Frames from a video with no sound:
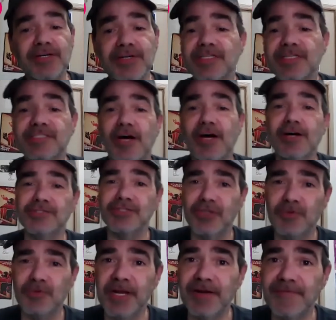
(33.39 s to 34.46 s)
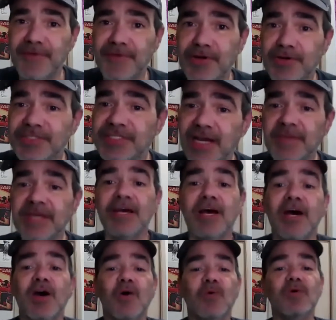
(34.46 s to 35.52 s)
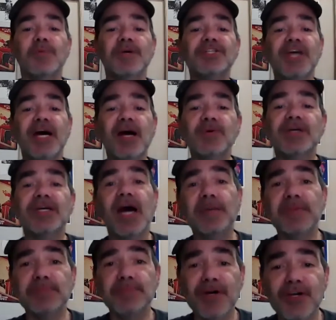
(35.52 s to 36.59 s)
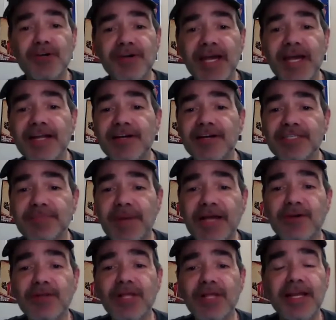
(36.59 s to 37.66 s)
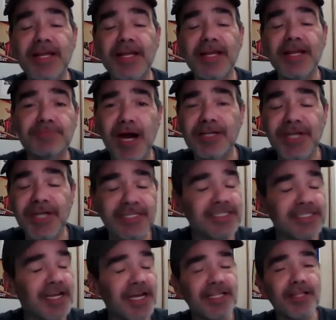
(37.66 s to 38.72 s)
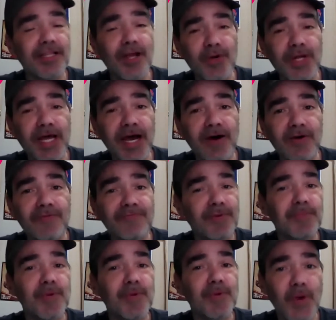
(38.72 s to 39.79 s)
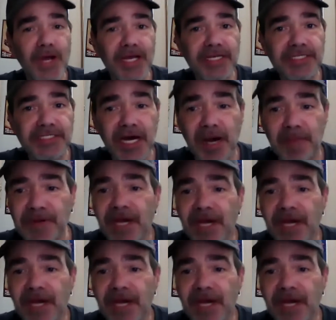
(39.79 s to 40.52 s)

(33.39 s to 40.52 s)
It's our Zoom interview segment where we chat with comic book creators about their latest projects and get the lowdown from the waist up.